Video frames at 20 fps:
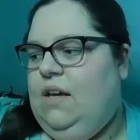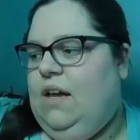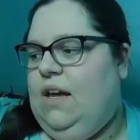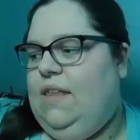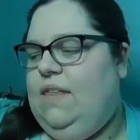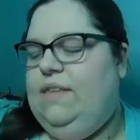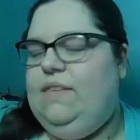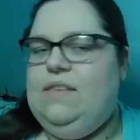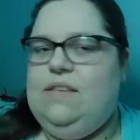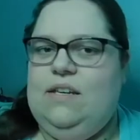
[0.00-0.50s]
I
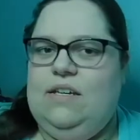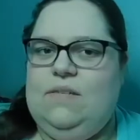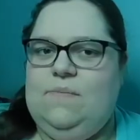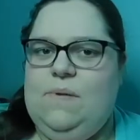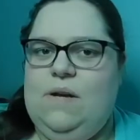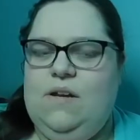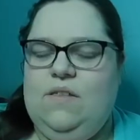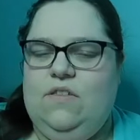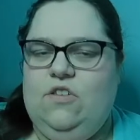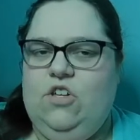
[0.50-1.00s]
think they taste
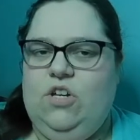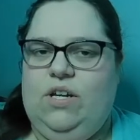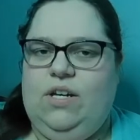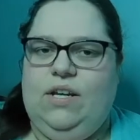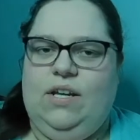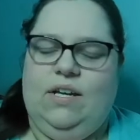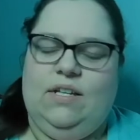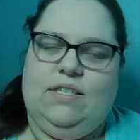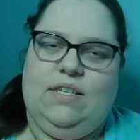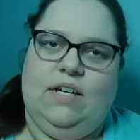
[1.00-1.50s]
better than chicken
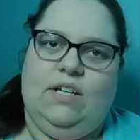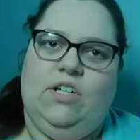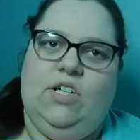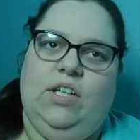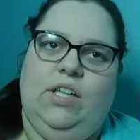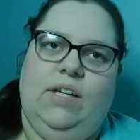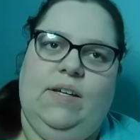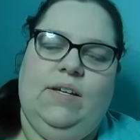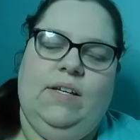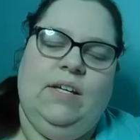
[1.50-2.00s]
nuggets,
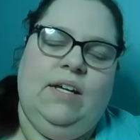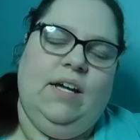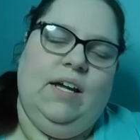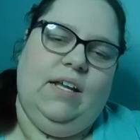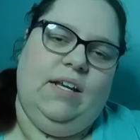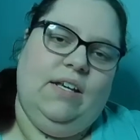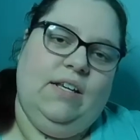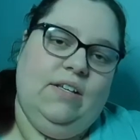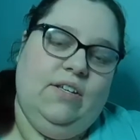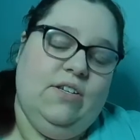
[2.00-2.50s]
actually.
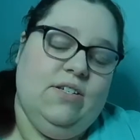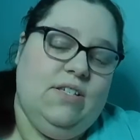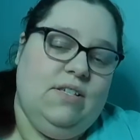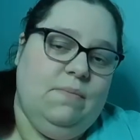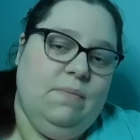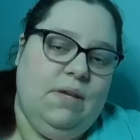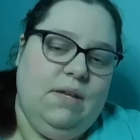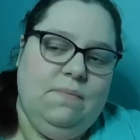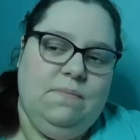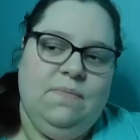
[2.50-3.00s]
Again, just
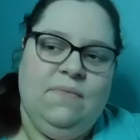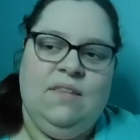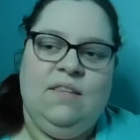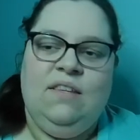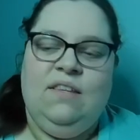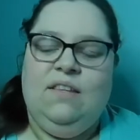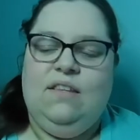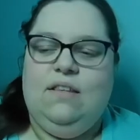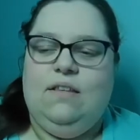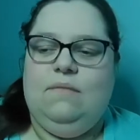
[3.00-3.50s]
me.
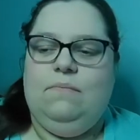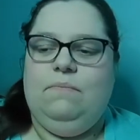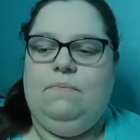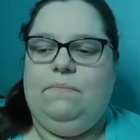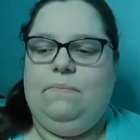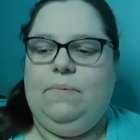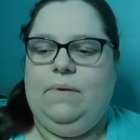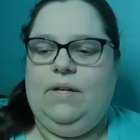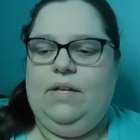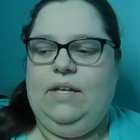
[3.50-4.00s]

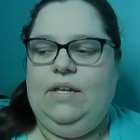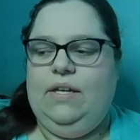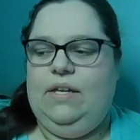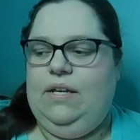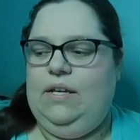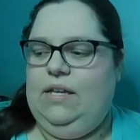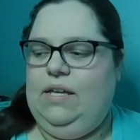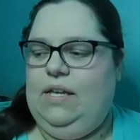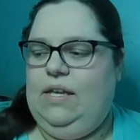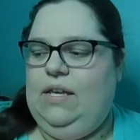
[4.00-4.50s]
But
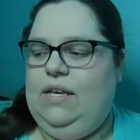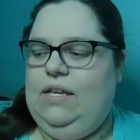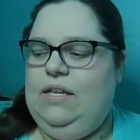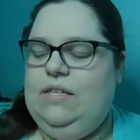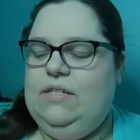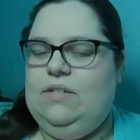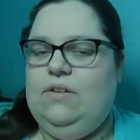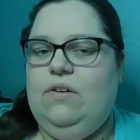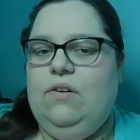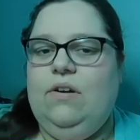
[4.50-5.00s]
it
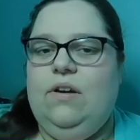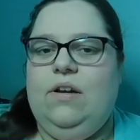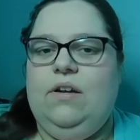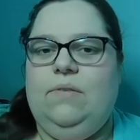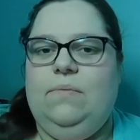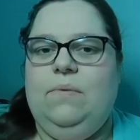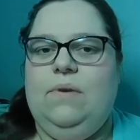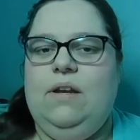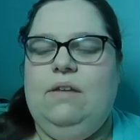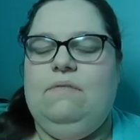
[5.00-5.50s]
is
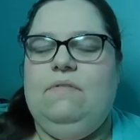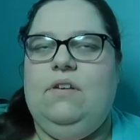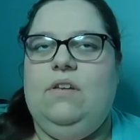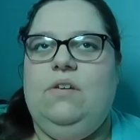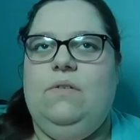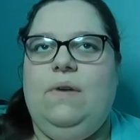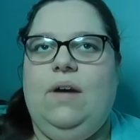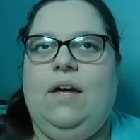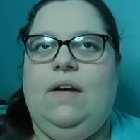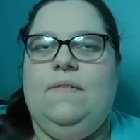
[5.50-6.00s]
hard whenever
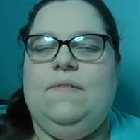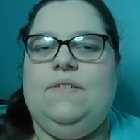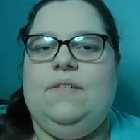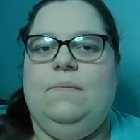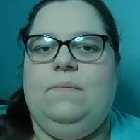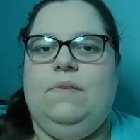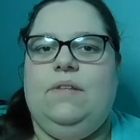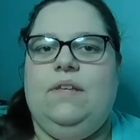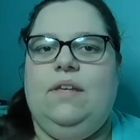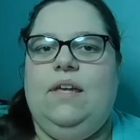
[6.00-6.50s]
you have
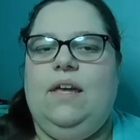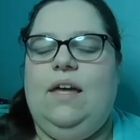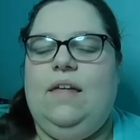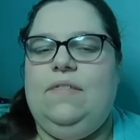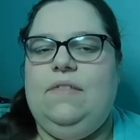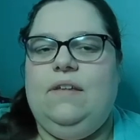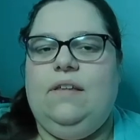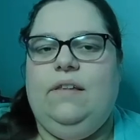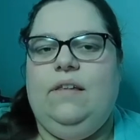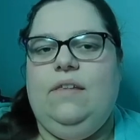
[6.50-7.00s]
something
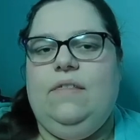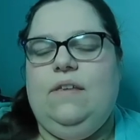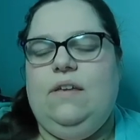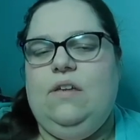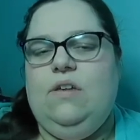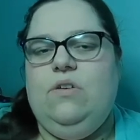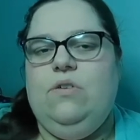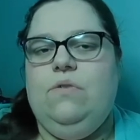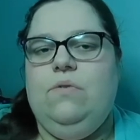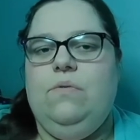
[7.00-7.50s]
ethically that
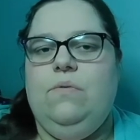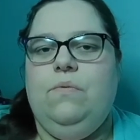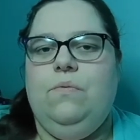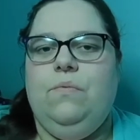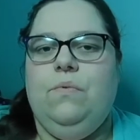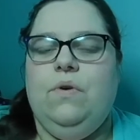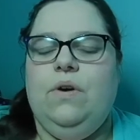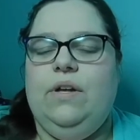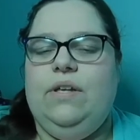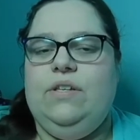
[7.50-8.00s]
you
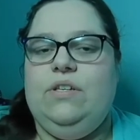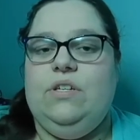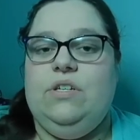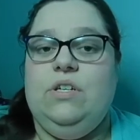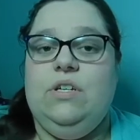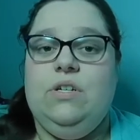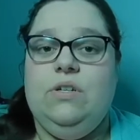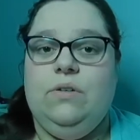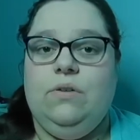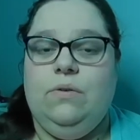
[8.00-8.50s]
want to
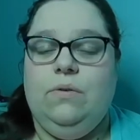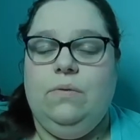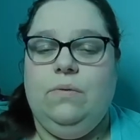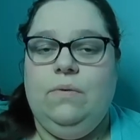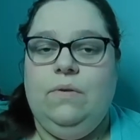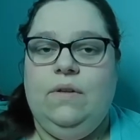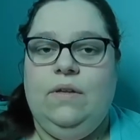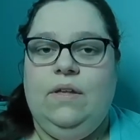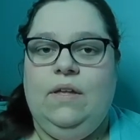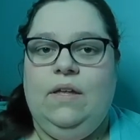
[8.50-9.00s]
do
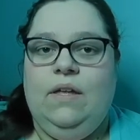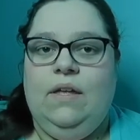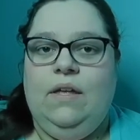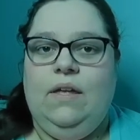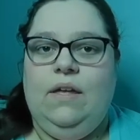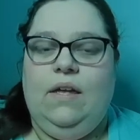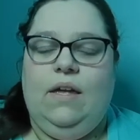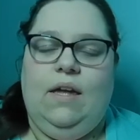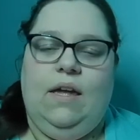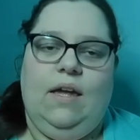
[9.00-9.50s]

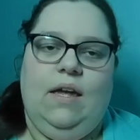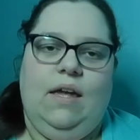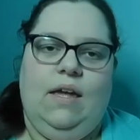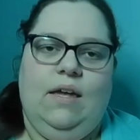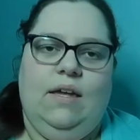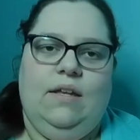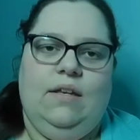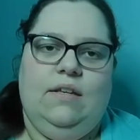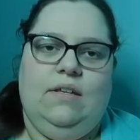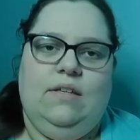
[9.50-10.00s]

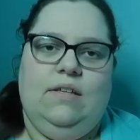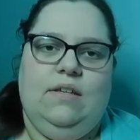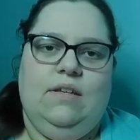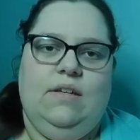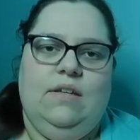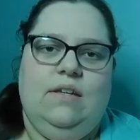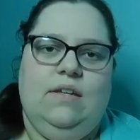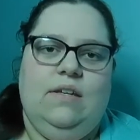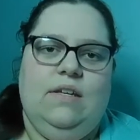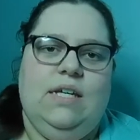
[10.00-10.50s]
and
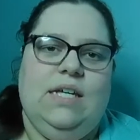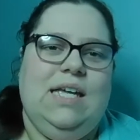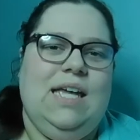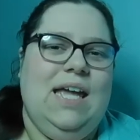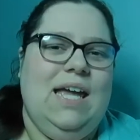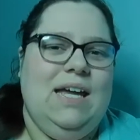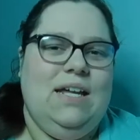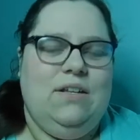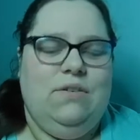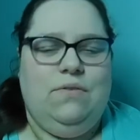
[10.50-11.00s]
you
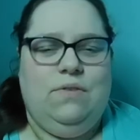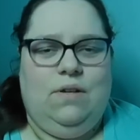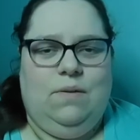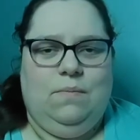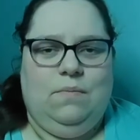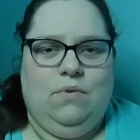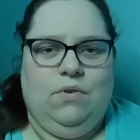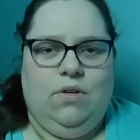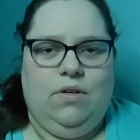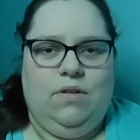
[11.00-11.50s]
can't do it
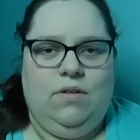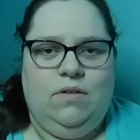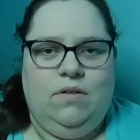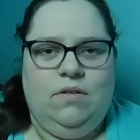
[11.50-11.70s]
anymore.